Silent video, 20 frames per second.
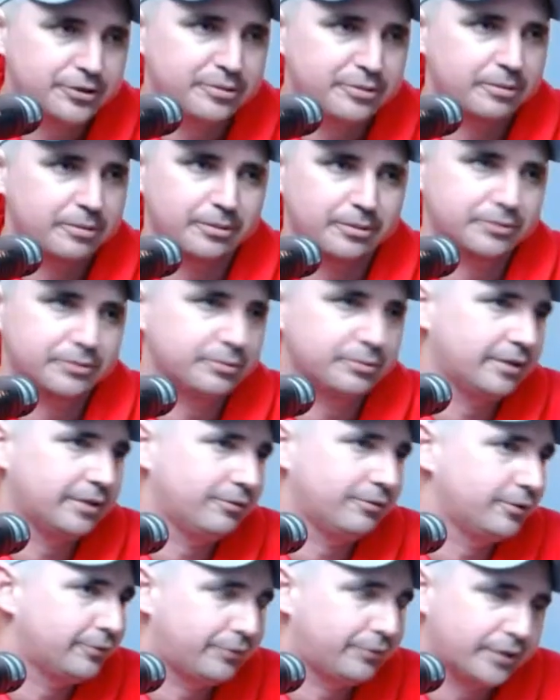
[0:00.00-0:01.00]
if you smoke bongs,
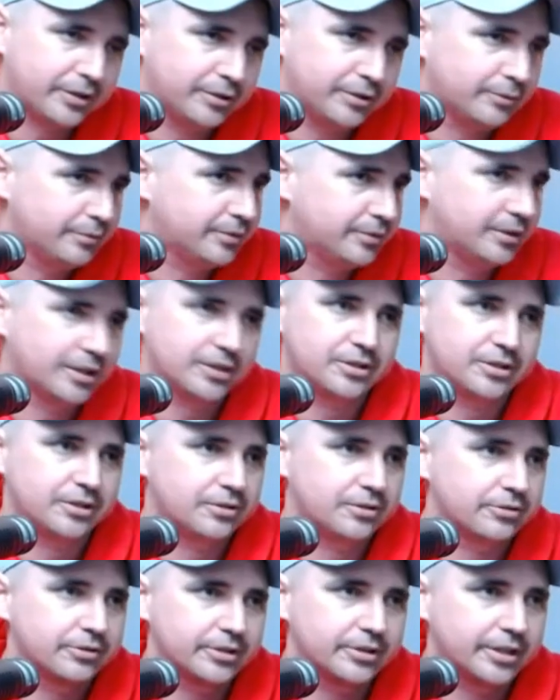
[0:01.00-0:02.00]
whatever the fuck gets
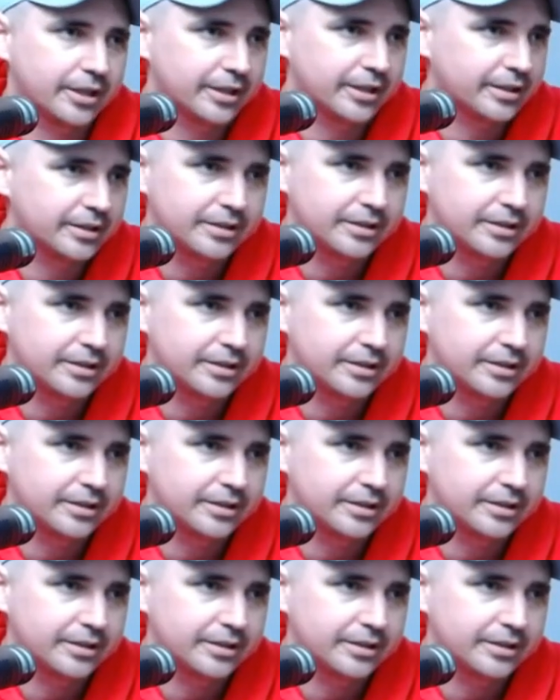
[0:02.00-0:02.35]
you through the day.